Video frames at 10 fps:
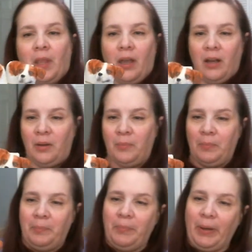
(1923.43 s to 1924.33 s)

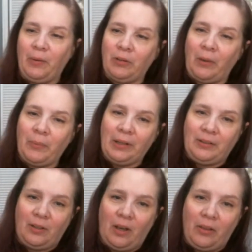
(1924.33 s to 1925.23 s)
Um, but right when I
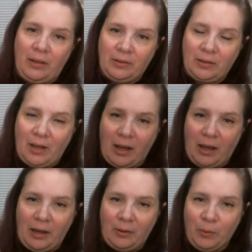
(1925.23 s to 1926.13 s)
saw this,
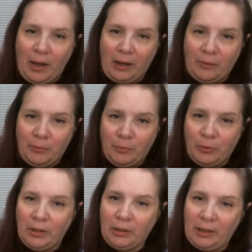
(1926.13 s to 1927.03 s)
I I
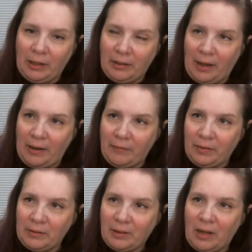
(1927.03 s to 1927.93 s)
really had to have
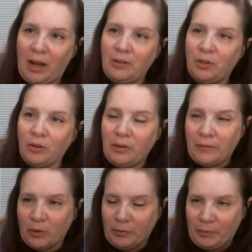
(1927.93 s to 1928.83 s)
this, and I don't
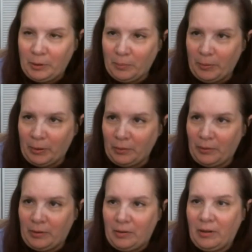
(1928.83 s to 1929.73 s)
even know if I'm going to part
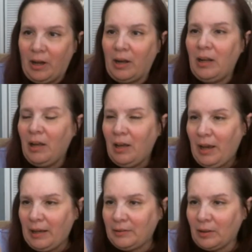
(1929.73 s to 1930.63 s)
with it or not.
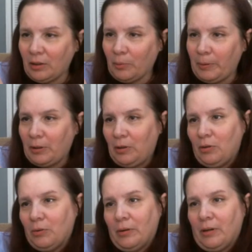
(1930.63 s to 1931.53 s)
It's a little bit
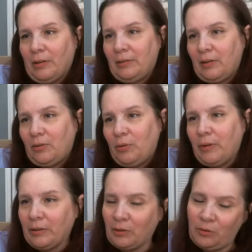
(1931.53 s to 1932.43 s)
newer. It says
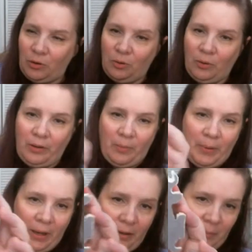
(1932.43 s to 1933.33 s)
2002 on the
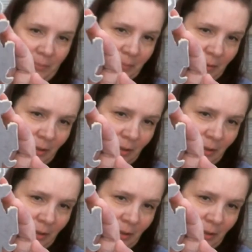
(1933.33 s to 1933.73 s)
bottom.